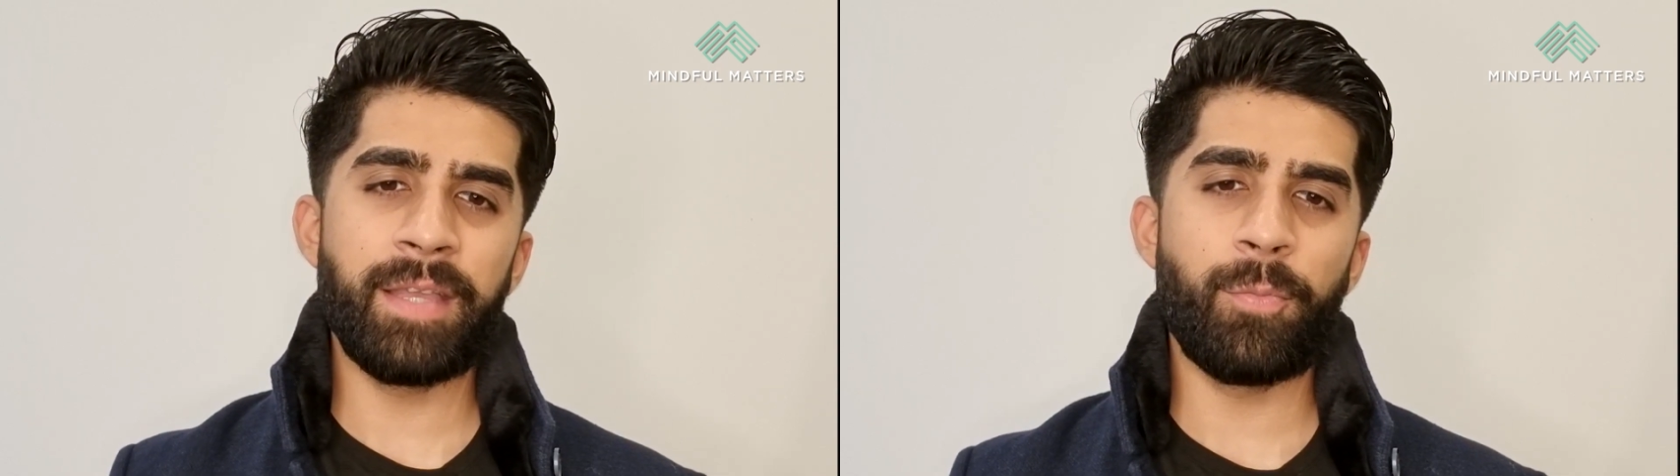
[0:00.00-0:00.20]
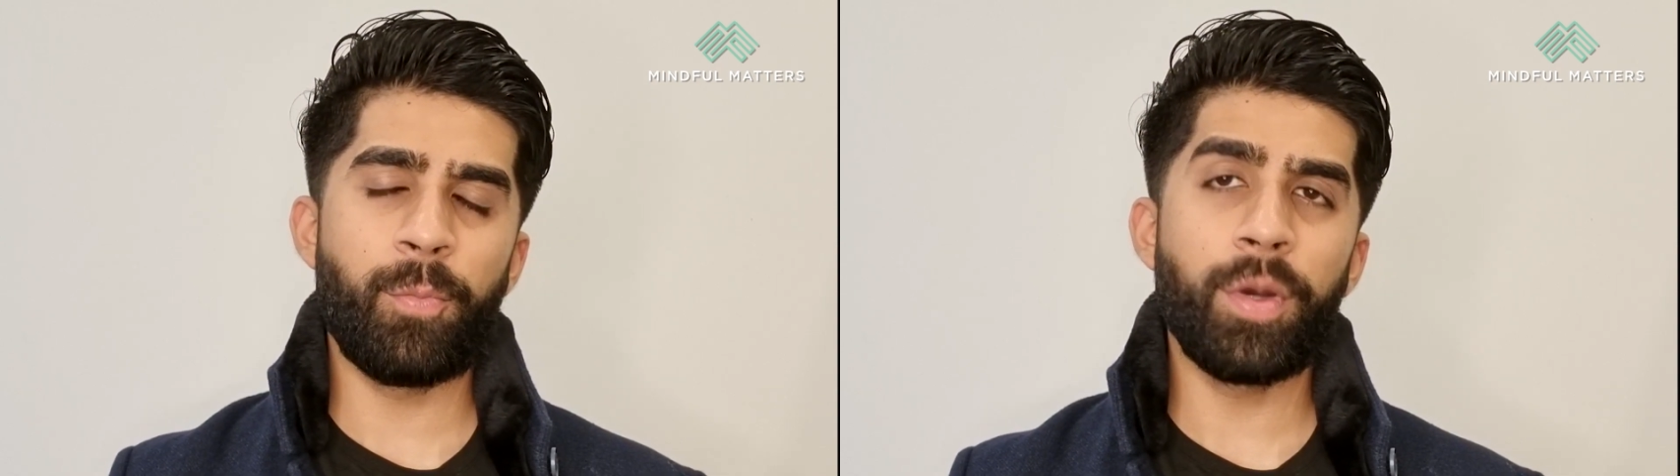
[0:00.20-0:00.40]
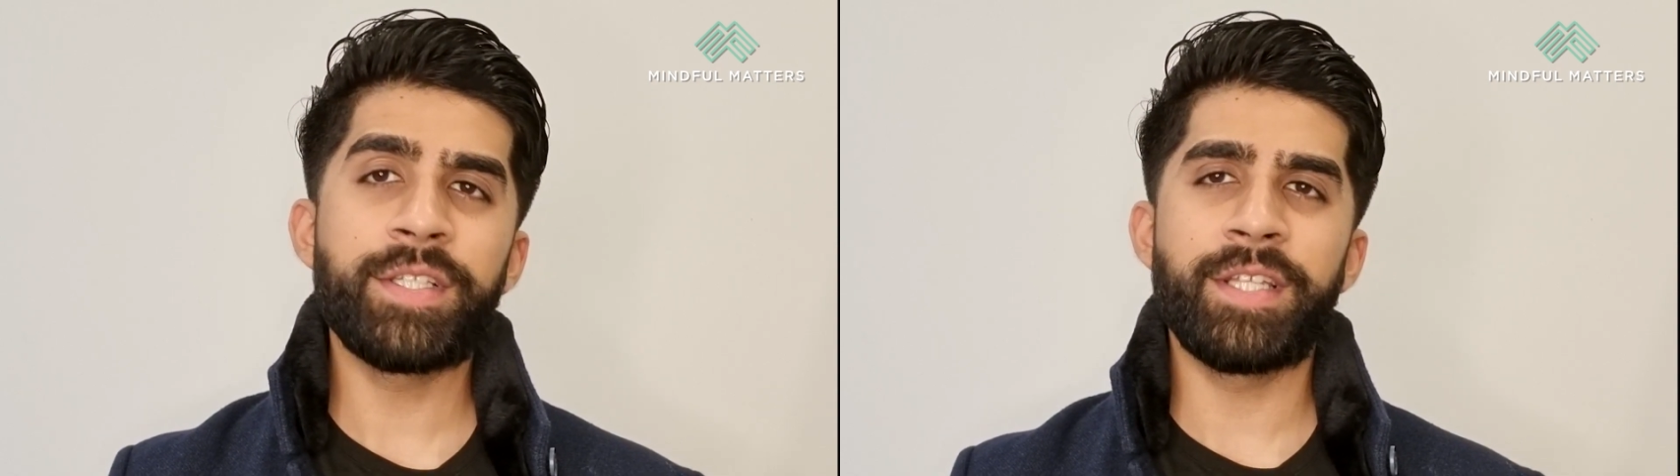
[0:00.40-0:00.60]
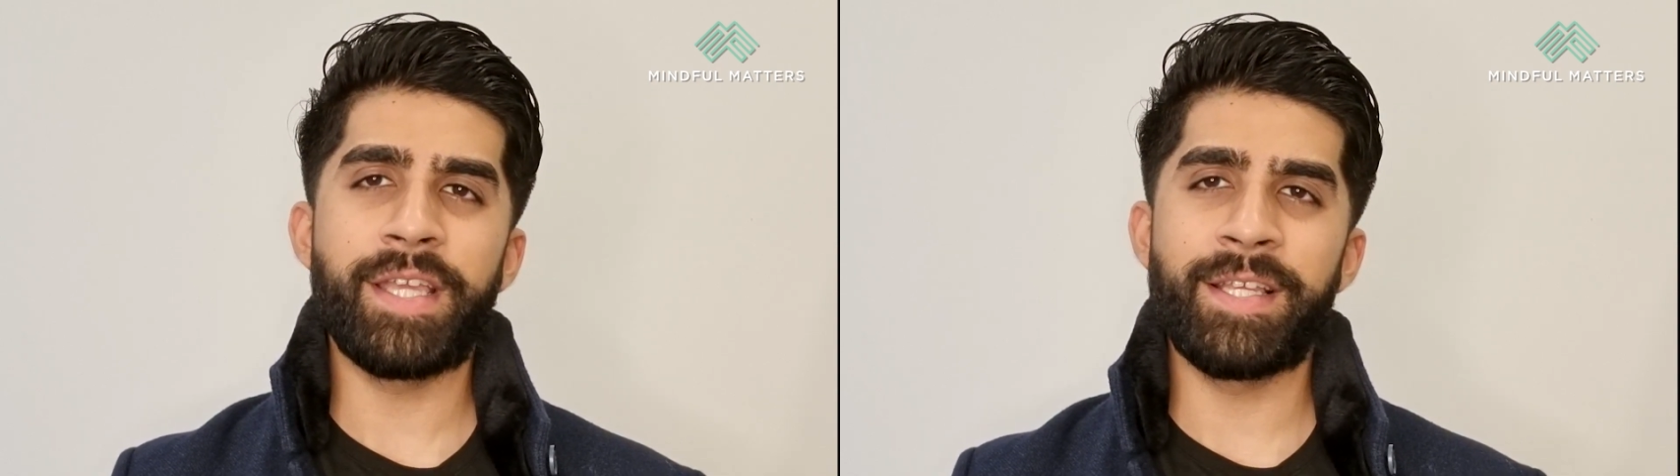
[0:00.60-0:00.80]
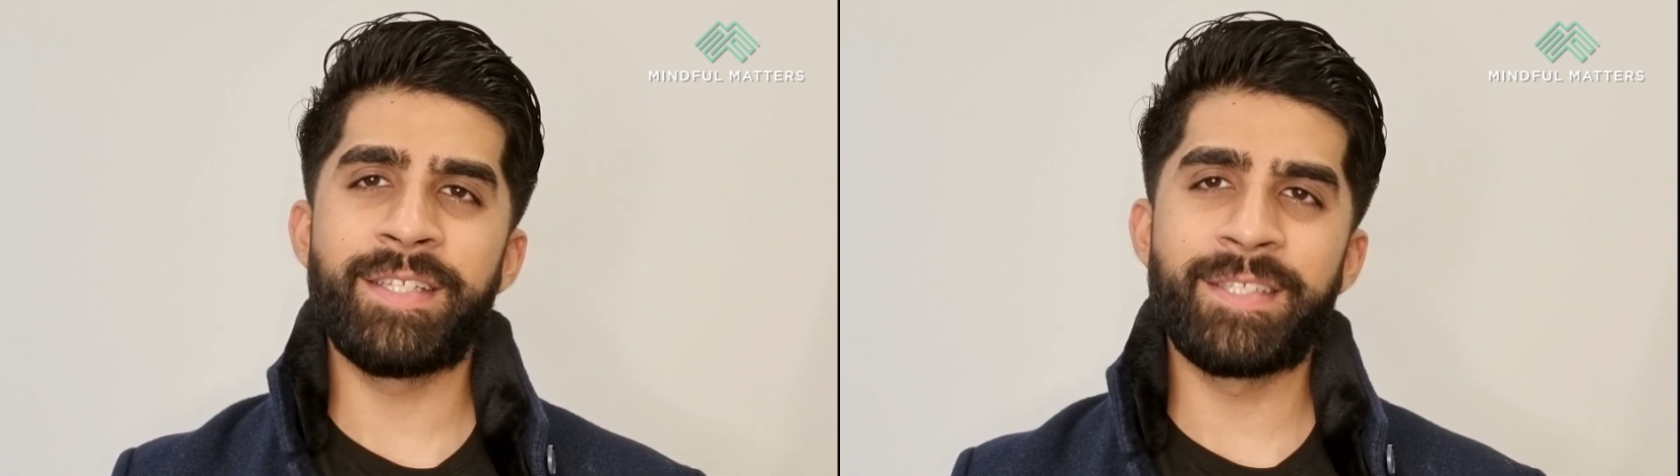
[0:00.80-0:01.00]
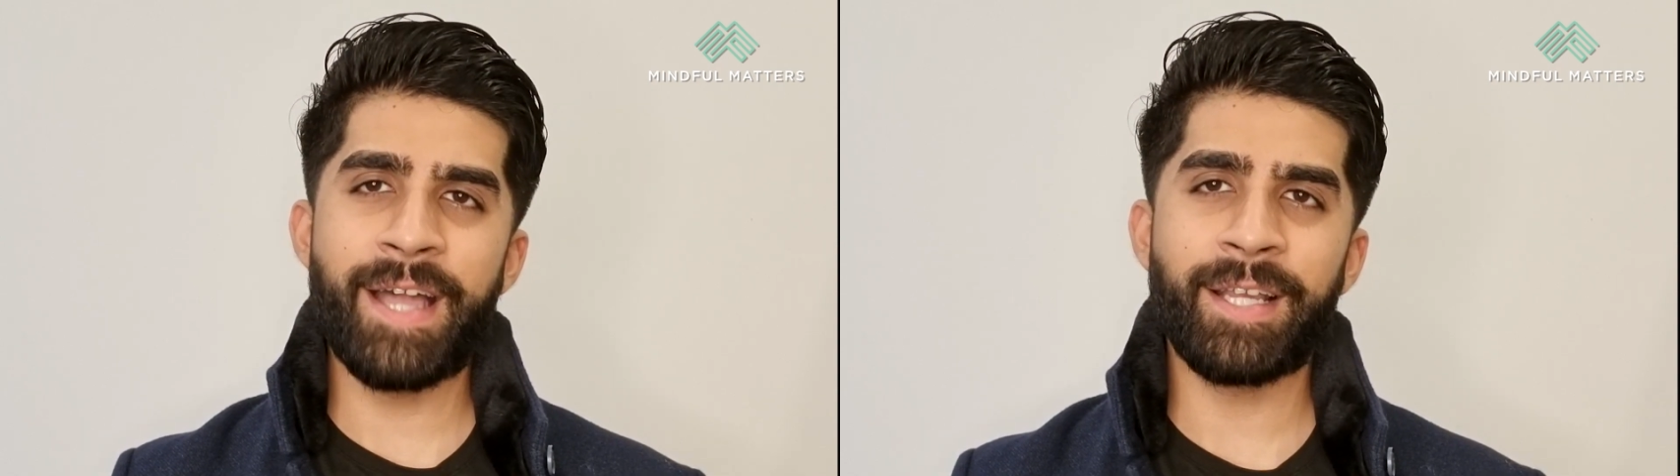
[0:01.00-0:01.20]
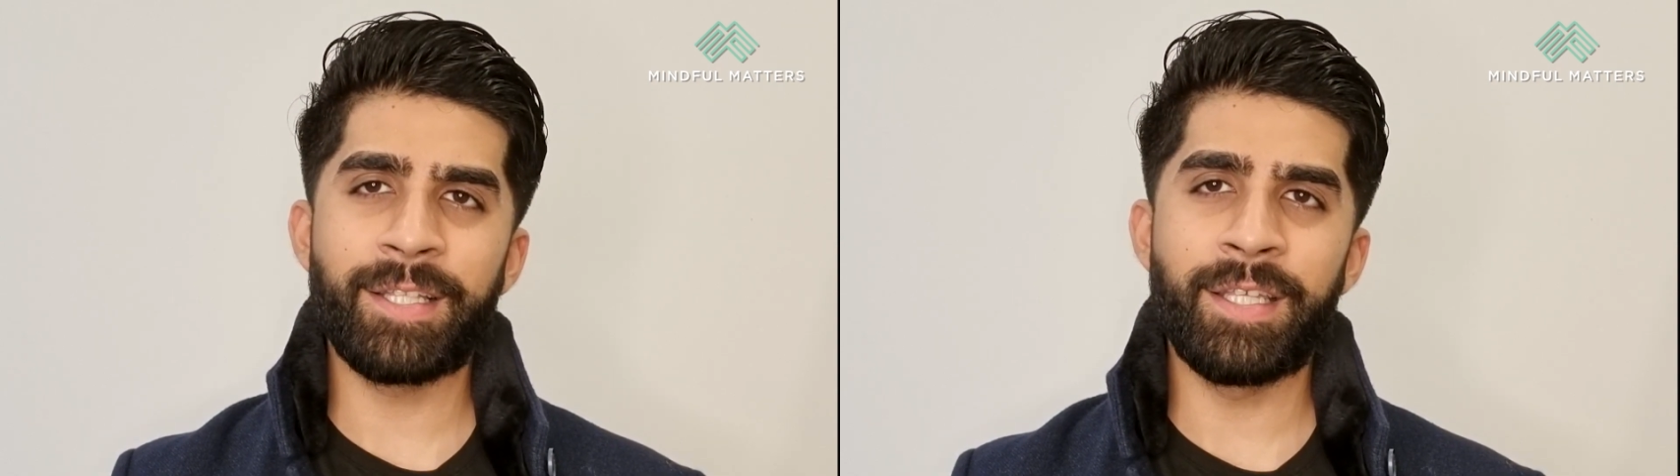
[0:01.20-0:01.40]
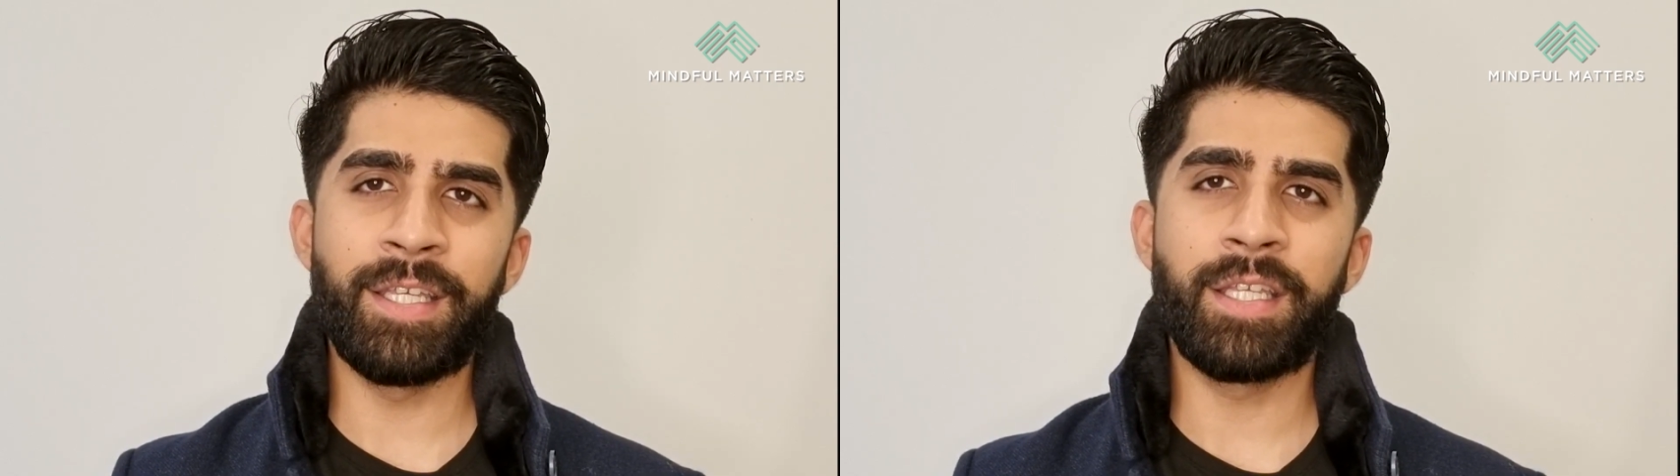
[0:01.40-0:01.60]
what exactly